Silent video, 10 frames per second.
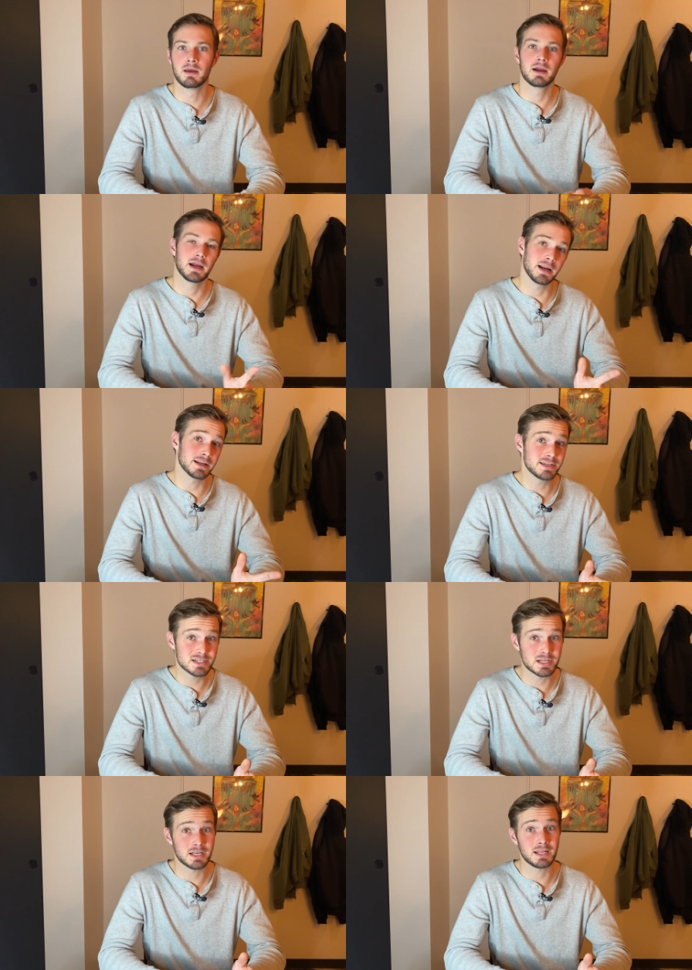In
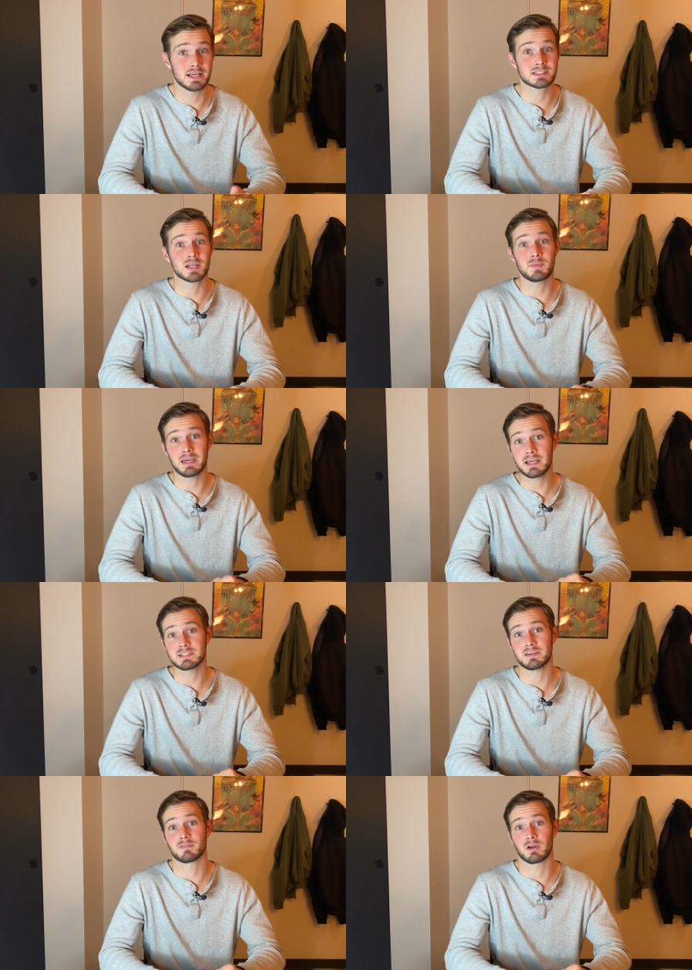addition, it's going to be
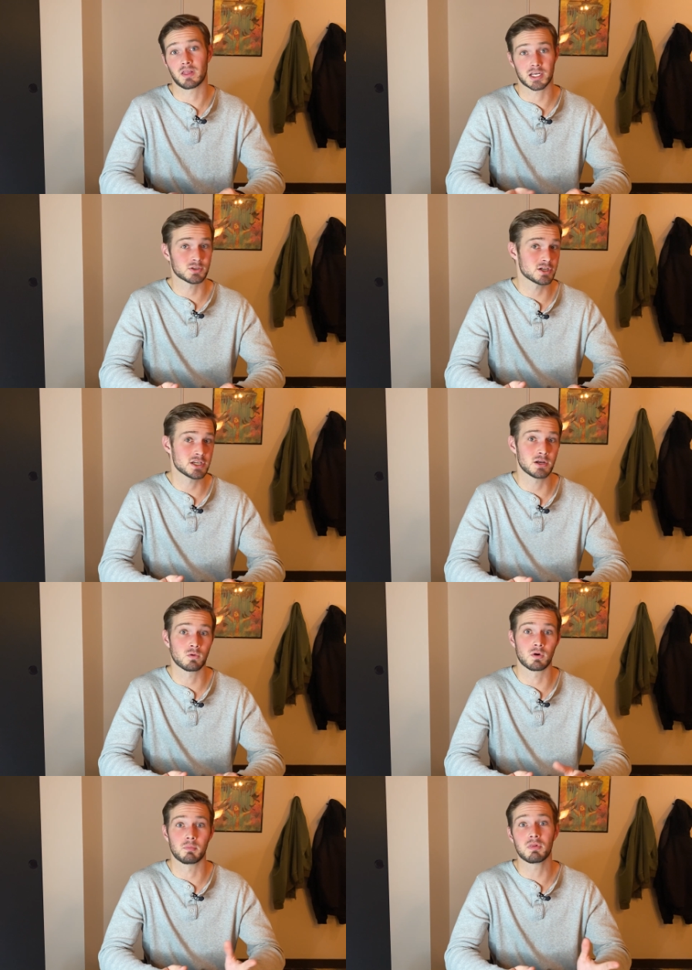easy for an electrician
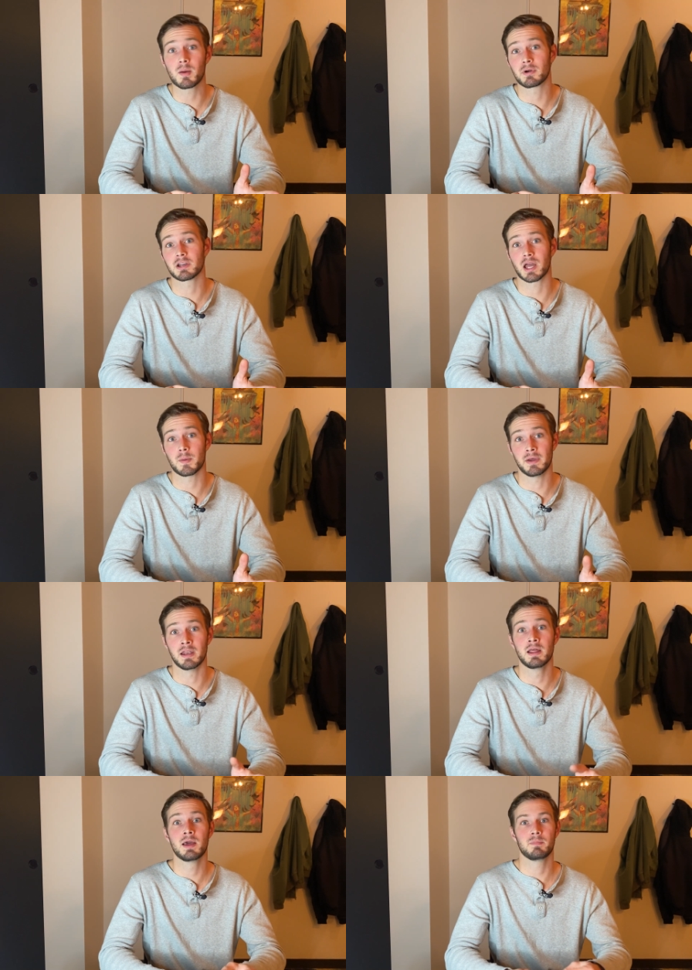or a plumber to come
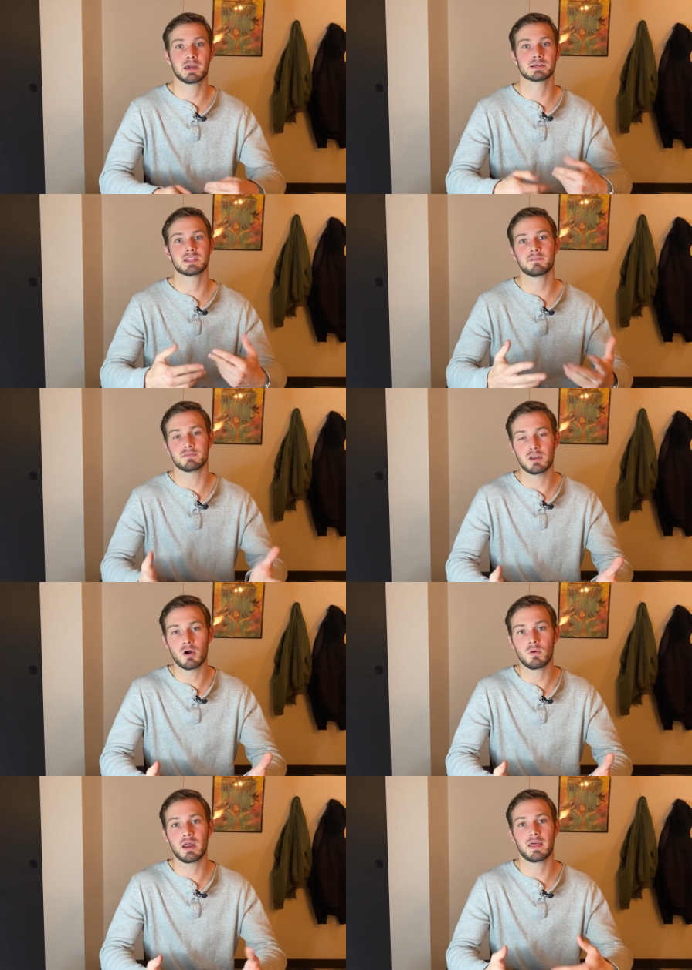in because they've
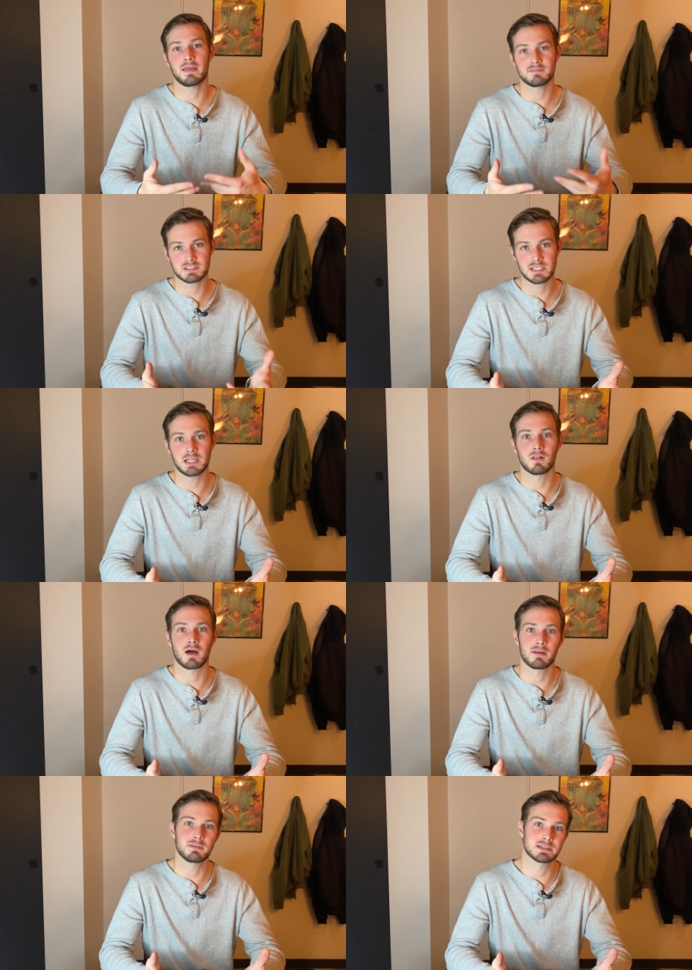known and they've seen a
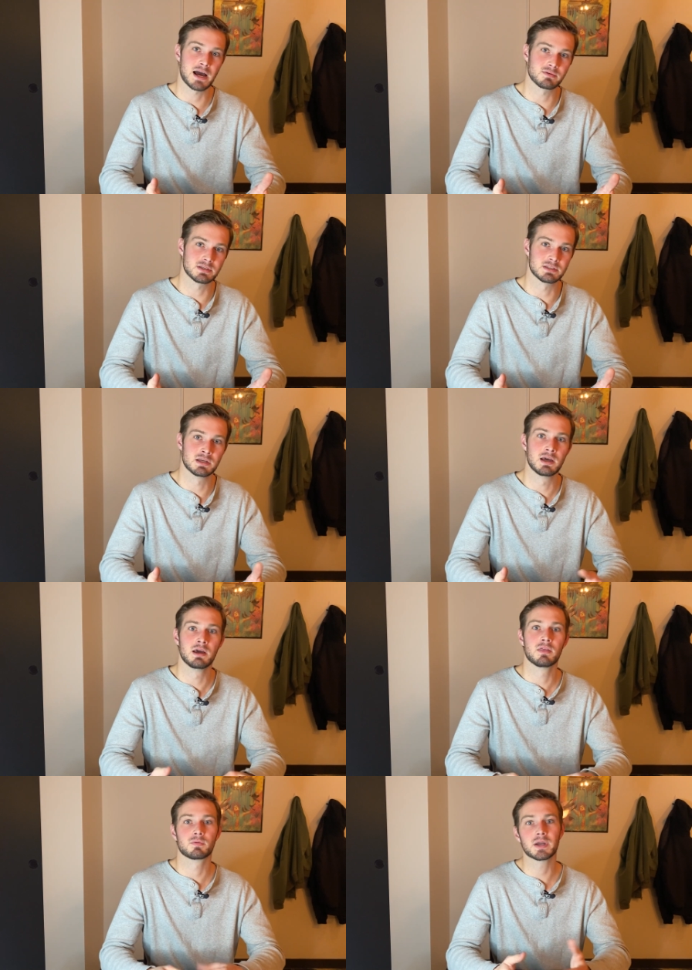lot of these houses.
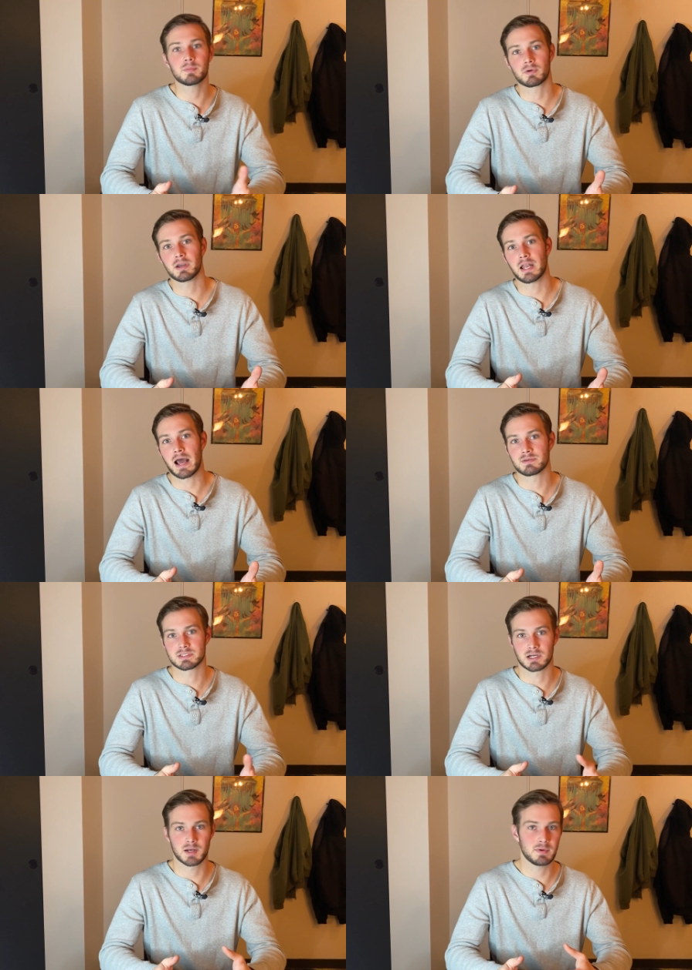3D printed
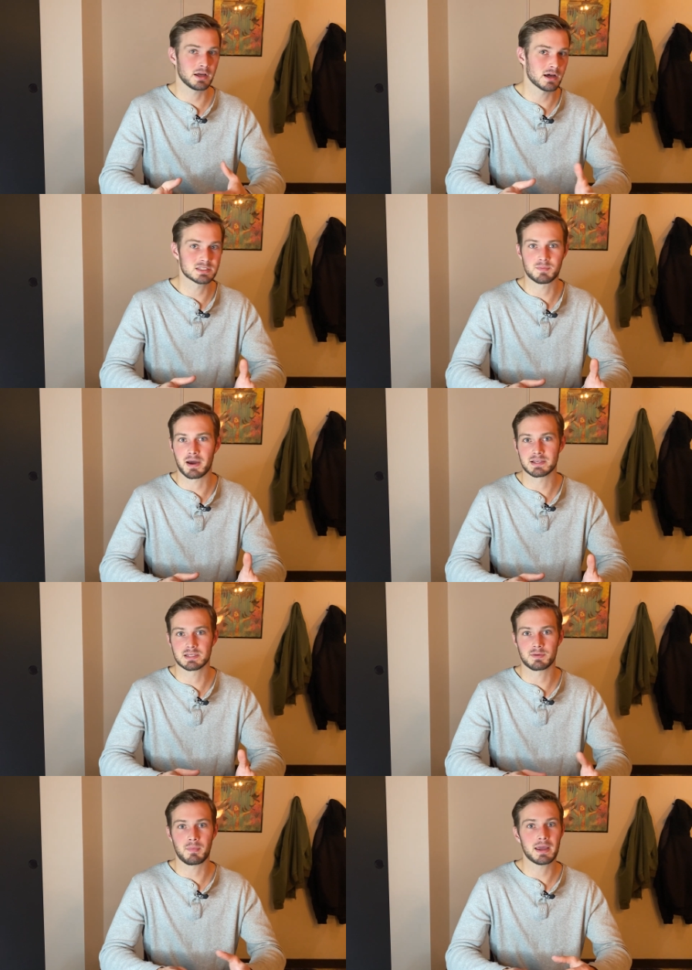houses are going to be customized
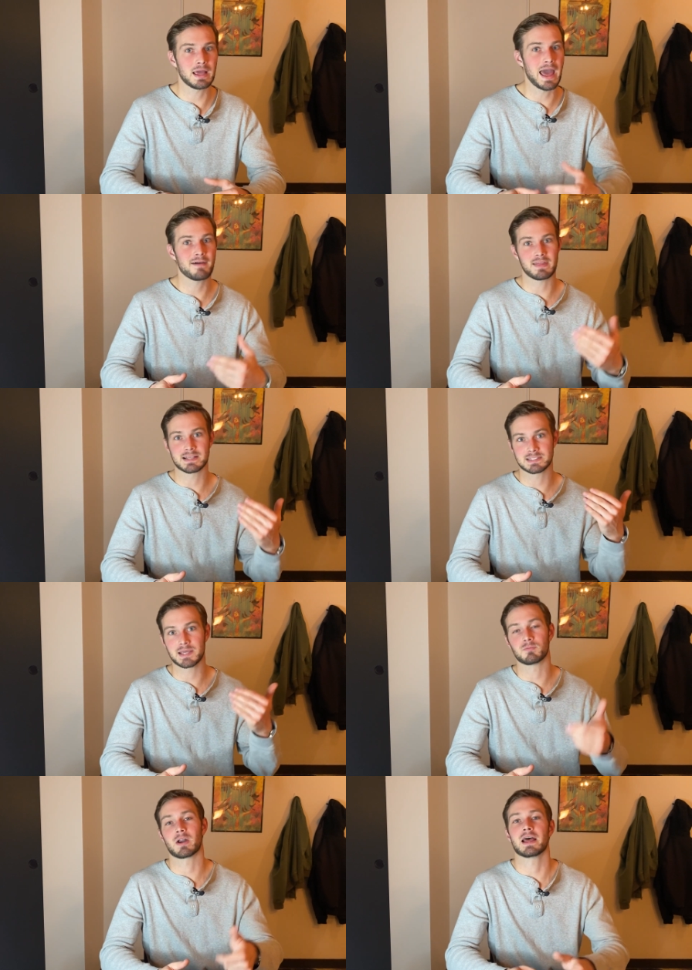and might have that
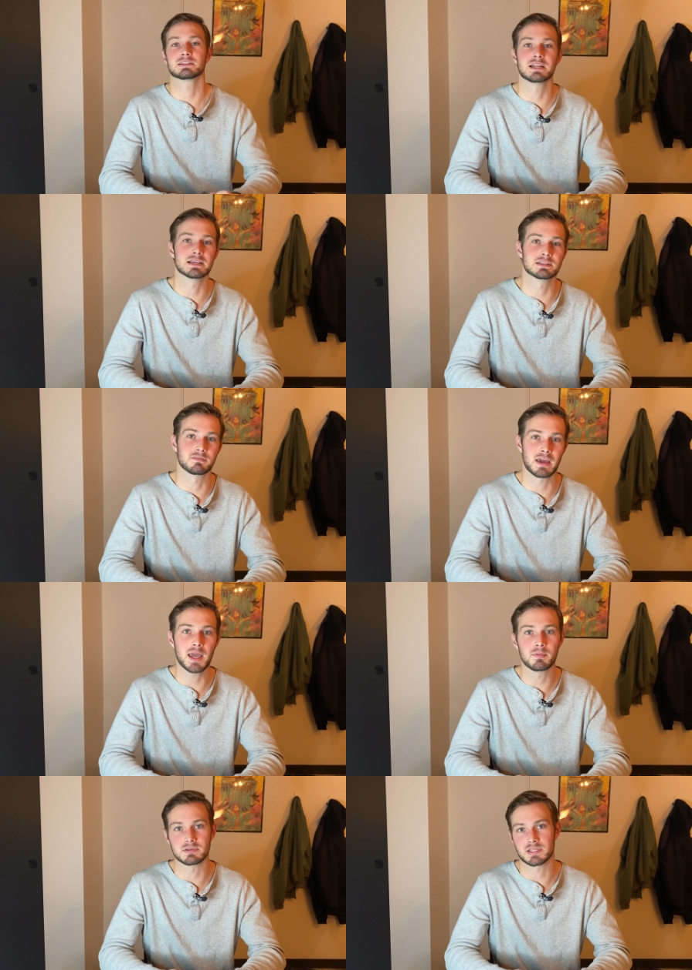same rat's nest of
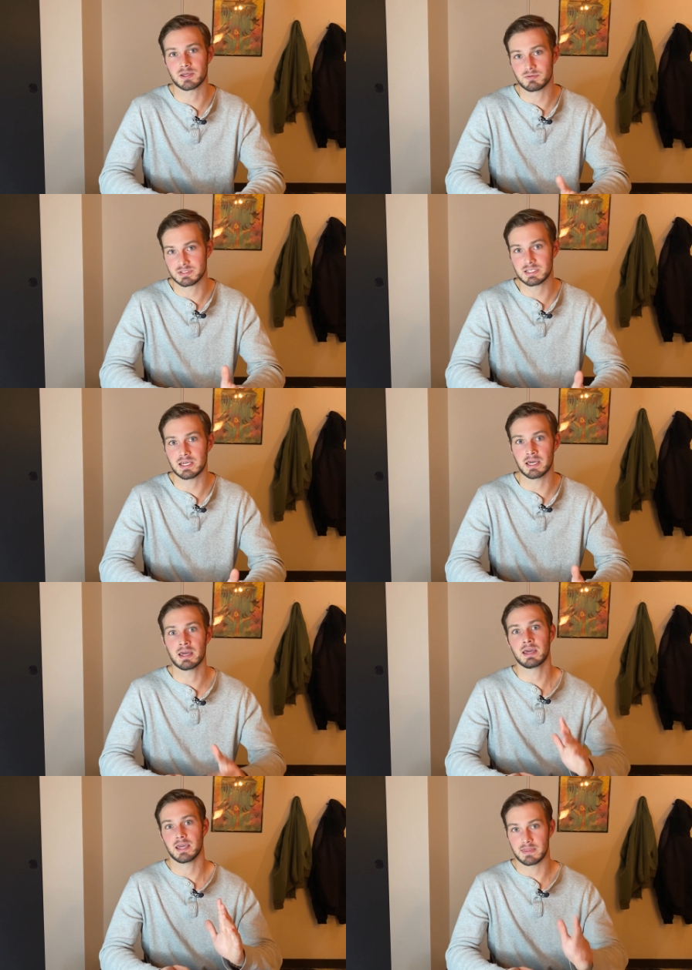cables that you see
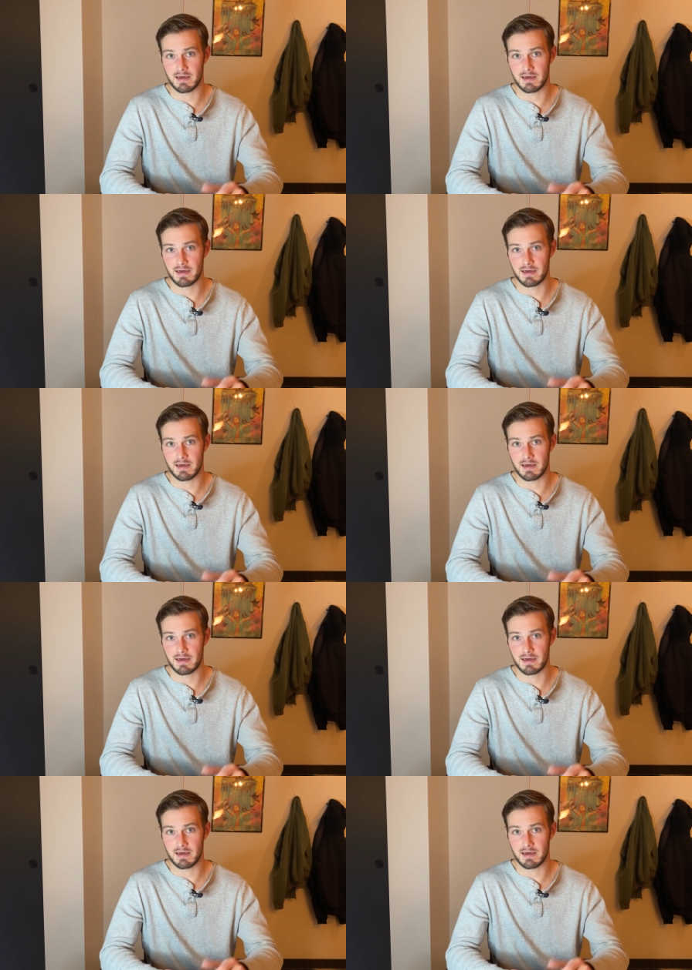in that